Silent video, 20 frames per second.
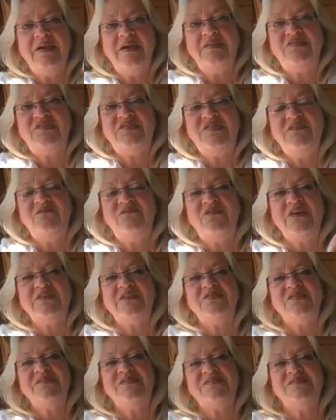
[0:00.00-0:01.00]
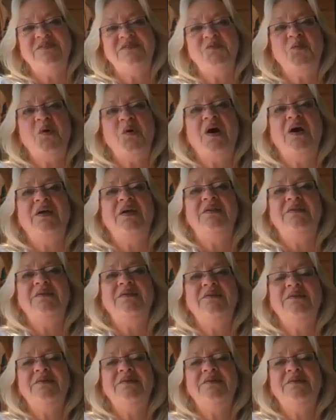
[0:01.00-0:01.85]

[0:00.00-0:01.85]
Instant fixes do what?